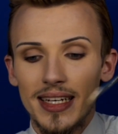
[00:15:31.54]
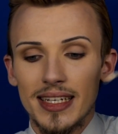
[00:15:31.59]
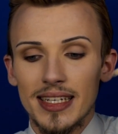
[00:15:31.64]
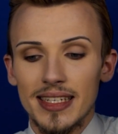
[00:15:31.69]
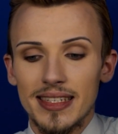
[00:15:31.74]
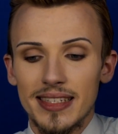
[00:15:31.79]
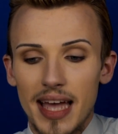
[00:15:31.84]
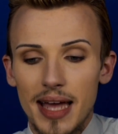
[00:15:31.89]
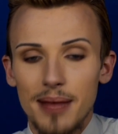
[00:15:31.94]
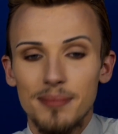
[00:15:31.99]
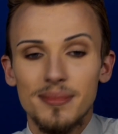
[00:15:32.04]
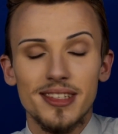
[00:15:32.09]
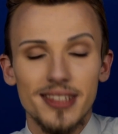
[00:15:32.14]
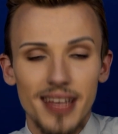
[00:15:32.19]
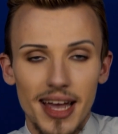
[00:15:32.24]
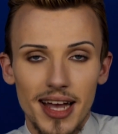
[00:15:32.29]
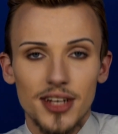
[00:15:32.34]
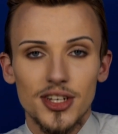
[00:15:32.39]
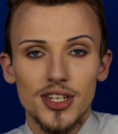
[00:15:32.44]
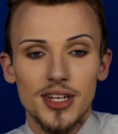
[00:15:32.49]
the same
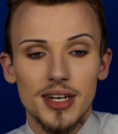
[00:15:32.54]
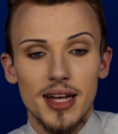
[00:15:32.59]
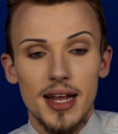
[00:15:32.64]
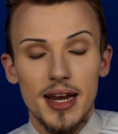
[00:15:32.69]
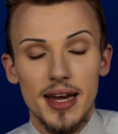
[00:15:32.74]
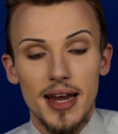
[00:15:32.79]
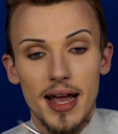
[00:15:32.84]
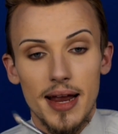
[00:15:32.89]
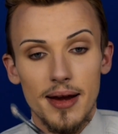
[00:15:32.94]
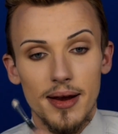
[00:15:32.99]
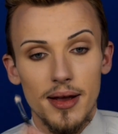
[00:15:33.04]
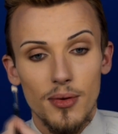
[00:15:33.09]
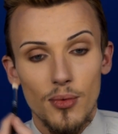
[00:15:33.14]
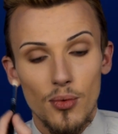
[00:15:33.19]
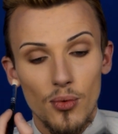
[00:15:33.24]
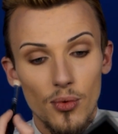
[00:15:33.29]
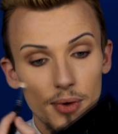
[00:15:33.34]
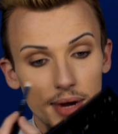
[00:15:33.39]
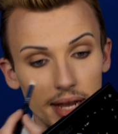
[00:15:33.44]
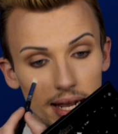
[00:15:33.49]
section, and I
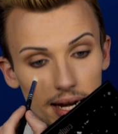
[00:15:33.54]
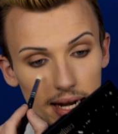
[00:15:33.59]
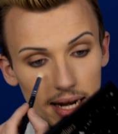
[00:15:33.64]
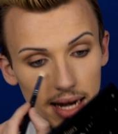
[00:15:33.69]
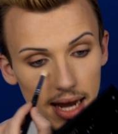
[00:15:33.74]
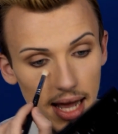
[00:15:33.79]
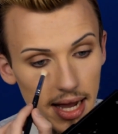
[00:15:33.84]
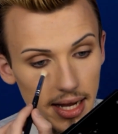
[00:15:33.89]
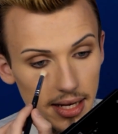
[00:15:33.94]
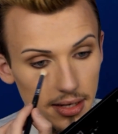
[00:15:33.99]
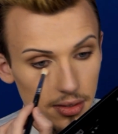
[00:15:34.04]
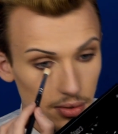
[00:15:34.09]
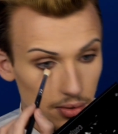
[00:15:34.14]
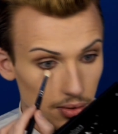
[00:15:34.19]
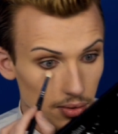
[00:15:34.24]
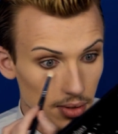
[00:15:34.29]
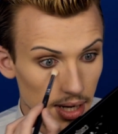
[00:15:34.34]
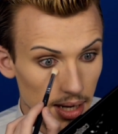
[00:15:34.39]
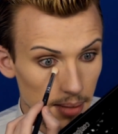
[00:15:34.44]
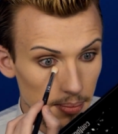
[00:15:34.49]
really like to
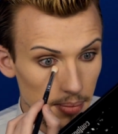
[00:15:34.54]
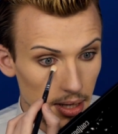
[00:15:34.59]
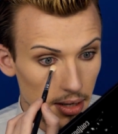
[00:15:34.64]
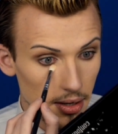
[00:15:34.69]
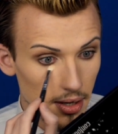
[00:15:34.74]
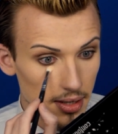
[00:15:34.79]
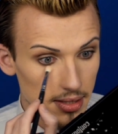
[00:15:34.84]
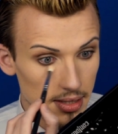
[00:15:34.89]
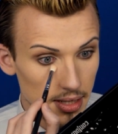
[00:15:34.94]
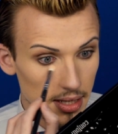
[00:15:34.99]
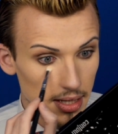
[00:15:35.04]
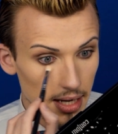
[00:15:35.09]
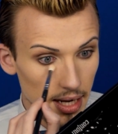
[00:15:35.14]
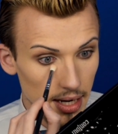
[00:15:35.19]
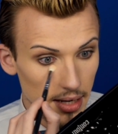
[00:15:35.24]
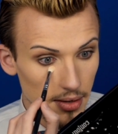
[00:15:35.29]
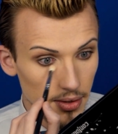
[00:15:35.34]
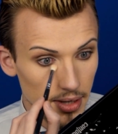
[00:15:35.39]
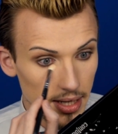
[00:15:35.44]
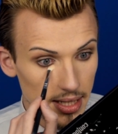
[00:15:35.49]
do that because
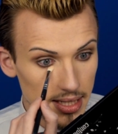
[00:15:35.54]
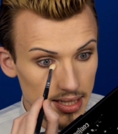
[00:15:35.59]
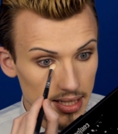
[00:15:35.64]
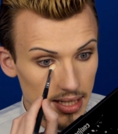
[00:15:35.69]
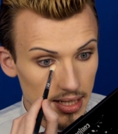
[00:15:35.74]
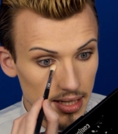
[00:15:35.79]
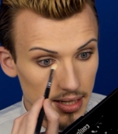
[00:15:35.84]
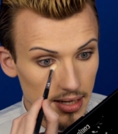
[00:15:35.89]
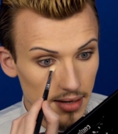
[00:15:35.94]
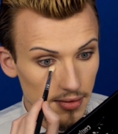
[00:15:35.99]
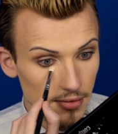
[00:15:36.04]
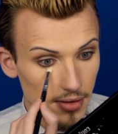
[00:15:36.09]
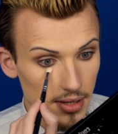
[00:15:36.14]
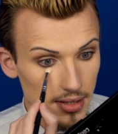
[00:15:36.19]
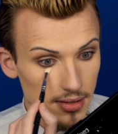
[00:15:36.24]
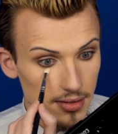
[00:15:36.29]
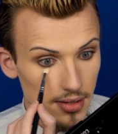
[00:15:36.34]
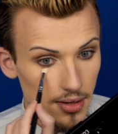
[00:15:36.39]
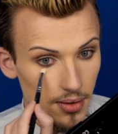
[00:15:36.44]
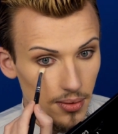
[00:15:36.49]
then you can see the
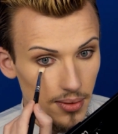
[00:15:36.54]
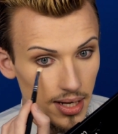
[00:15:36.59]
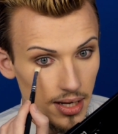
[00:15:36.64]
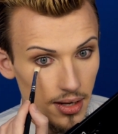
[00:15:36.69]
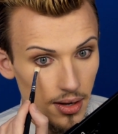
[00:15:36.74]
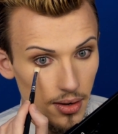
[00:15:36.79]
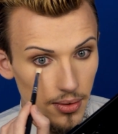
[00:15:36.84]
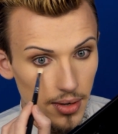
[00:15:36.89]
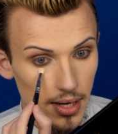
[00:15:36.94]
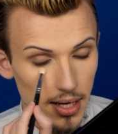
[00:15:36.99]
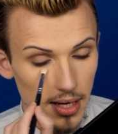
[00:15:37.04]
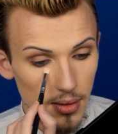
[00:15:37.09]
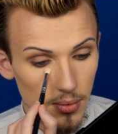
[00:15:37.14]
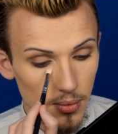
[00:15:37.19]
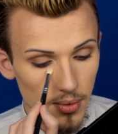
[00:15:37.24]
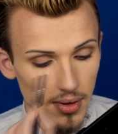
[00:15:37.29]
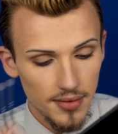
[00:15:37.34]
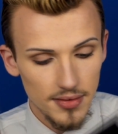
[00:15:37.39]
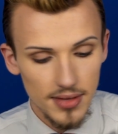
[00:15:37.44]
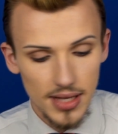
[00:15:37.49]
difference. So we go in
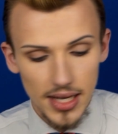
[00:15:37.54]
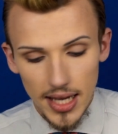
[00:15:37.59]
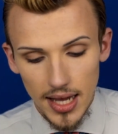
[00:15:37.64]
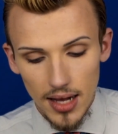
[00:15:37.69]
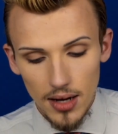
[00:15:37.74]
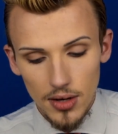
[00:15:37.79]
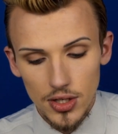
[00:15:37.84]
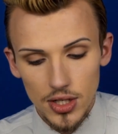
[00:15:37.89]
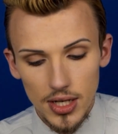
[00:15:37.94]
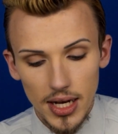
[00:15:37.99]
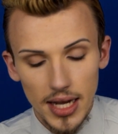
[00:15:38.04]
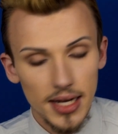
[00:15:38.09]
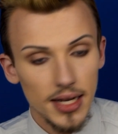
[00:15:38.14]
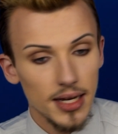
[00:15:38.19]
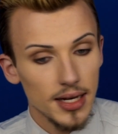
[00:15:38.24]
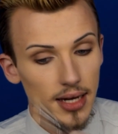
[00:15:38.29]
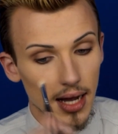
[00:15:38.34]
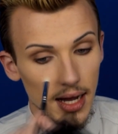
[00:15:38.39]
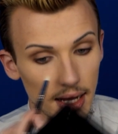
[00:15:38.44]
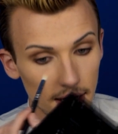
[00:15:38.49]
with the yellow shade
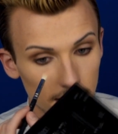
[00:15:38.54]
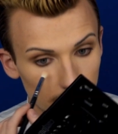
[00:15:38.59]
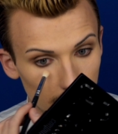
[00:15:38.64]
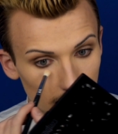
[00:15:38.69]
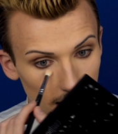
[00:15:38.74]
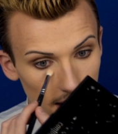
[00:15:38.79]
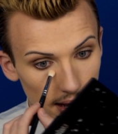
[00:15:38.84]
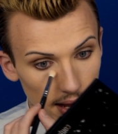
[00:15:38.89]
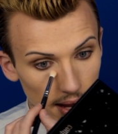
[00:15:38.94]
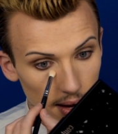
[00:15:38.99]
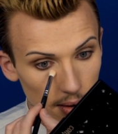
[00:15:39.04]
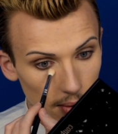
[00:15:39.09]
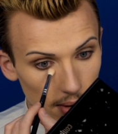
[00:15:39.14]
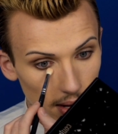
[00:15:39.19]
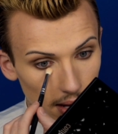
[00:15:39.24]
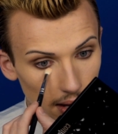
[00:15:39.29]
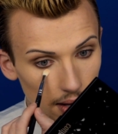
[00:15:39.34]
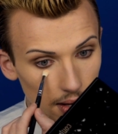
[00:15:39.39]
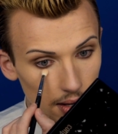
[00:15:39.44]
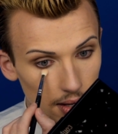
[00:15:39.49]
in the under eye
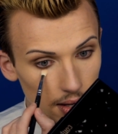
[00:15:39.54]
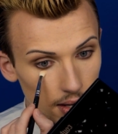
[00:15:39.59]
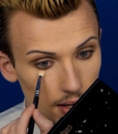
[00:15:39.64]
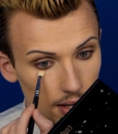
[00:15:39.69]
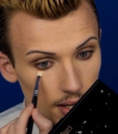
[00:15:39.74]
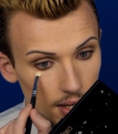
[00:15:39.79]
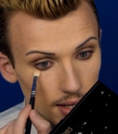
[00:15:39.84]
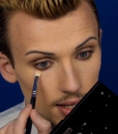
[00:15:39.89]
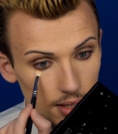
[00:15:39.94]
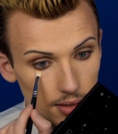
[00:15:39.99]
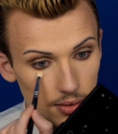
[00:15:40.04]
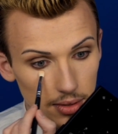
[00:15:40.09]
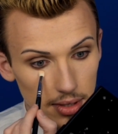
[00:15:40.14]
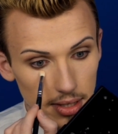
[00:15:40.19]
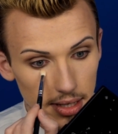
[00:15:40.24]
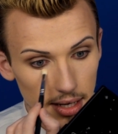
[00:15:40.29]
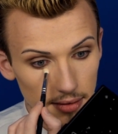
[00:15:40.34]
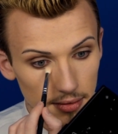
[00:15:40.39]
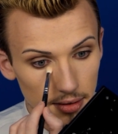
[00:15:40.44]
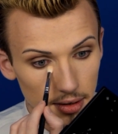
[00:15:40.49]
area to
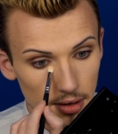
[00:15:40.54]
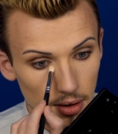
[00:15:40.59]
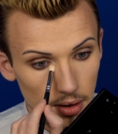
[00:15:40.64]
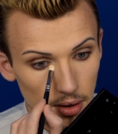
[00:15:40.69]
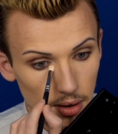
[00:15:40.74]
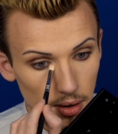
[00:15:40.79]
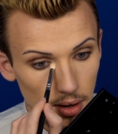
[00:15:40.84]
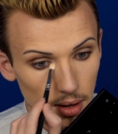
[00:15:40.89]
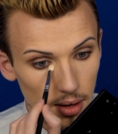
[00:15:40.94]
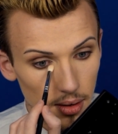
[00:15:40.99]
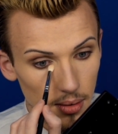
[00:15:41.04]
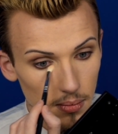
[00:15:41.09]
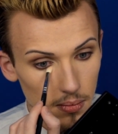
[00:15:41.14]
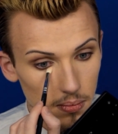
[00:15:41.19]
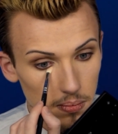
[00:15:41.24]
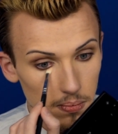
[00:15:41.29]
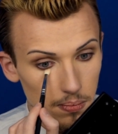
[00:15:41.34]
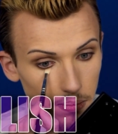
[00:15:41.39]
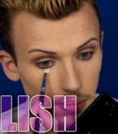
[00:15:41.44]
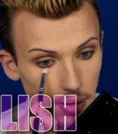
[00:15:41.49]
cover all
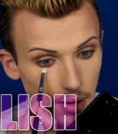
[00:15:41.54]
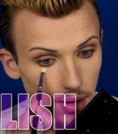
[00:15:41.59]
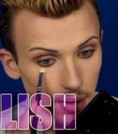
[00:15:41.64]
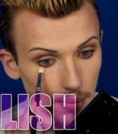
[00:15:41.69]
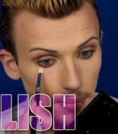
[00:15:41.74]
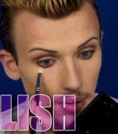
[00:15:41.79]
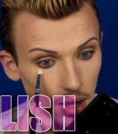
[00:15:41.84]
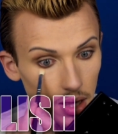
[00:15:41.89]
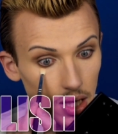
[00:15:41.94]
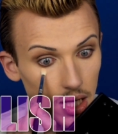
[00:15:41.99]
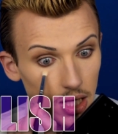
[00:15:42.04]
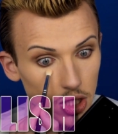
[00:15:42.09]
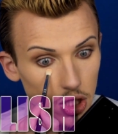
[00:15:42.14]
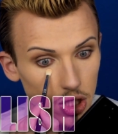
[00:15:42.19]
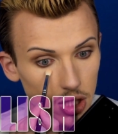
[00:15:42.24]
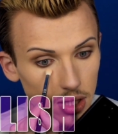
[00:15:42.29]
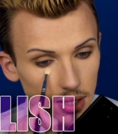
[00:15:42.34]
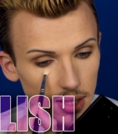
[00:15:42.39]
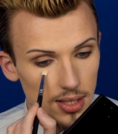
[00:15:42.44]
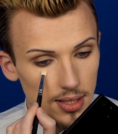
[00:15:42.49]

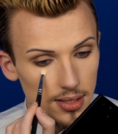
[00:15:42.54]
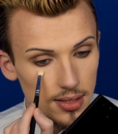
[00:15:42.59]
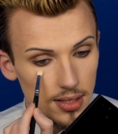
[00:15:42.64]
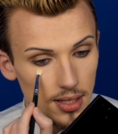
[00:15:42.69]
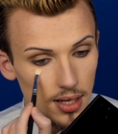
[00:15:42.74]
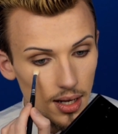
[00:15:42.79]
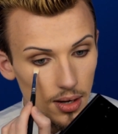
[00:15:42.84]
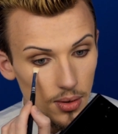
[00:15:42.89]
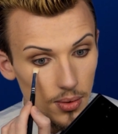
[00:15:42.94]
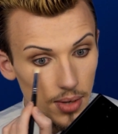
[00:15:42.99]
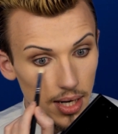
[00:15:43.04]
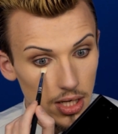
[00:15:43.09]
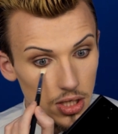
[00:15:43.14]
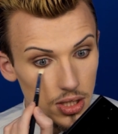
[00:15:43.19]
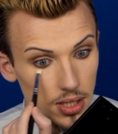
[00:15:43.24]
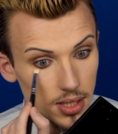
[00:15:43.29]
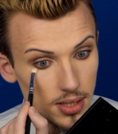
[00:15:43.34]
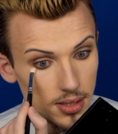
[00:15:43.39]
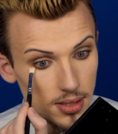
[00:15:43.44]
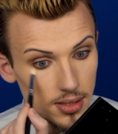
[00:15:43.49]
purplish
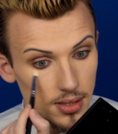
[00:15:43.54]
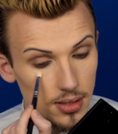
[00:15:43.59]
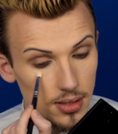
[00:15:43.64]
discolorations.